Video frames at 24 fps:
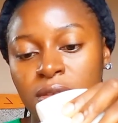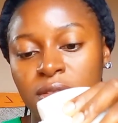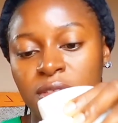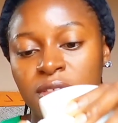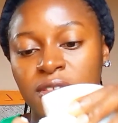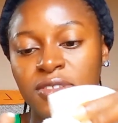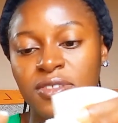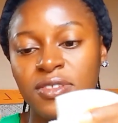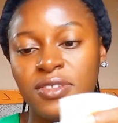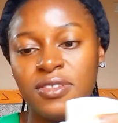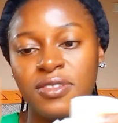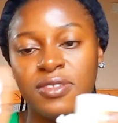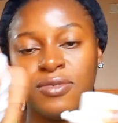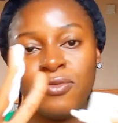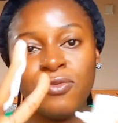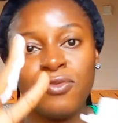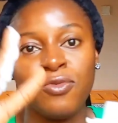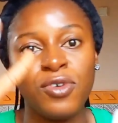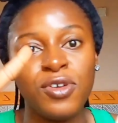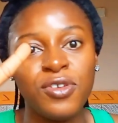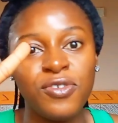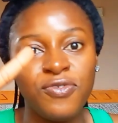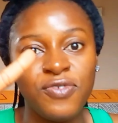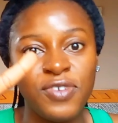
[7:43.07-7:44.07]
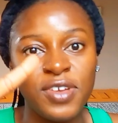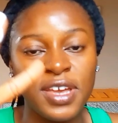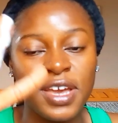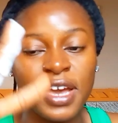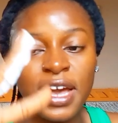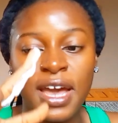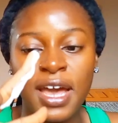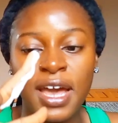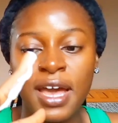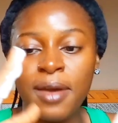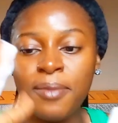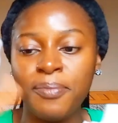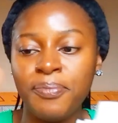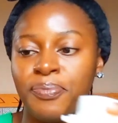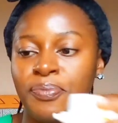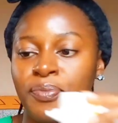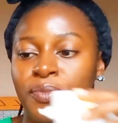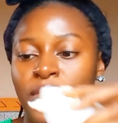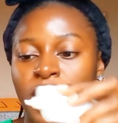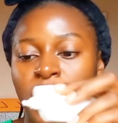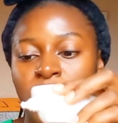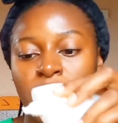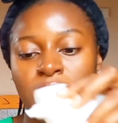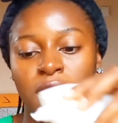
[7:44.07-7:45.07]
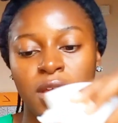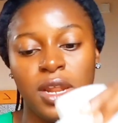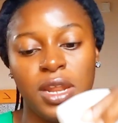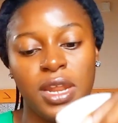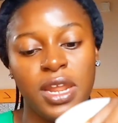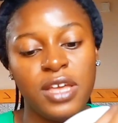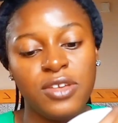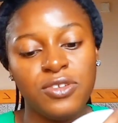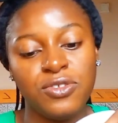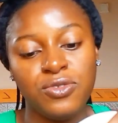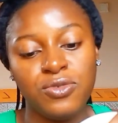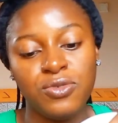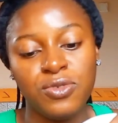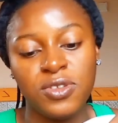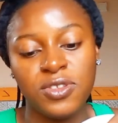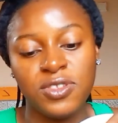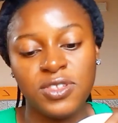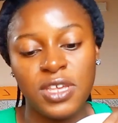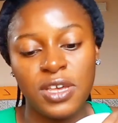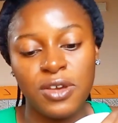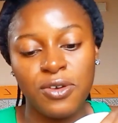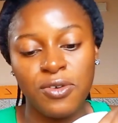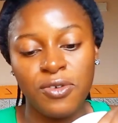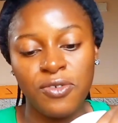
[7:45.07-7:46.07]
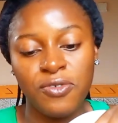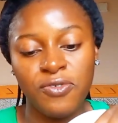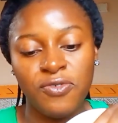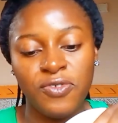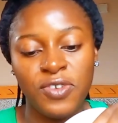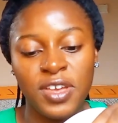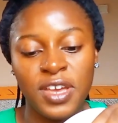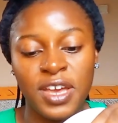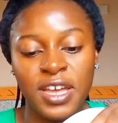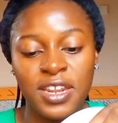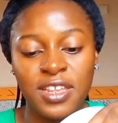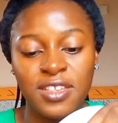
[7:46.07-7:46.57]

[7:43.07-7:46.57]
This is 1 finger. Let's do the 2nd finger.